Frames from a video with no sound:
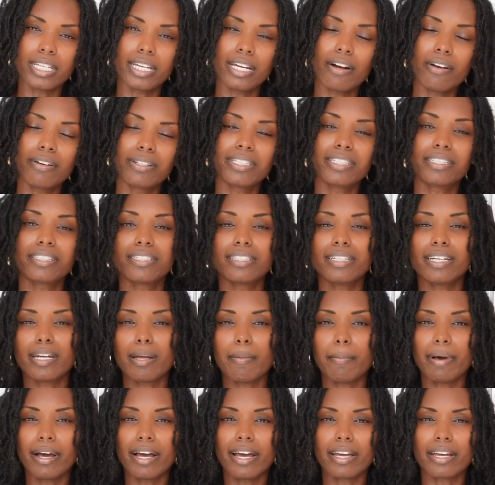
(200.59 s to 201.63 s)
articulated
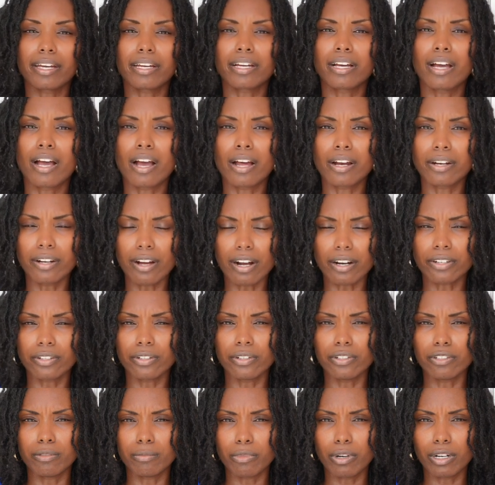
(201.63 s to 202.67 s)
by Dr.
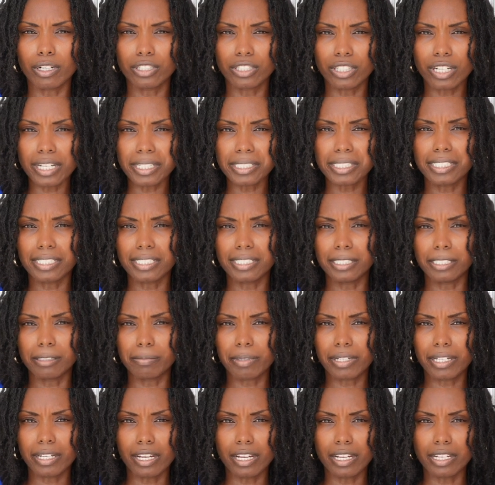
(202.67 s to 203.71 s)
Umar Johnson, is
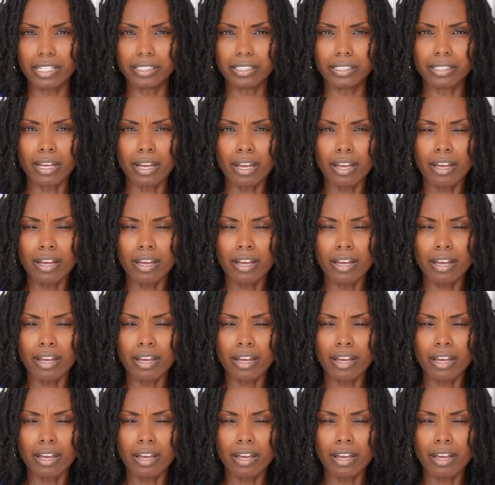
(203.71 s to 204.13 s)
because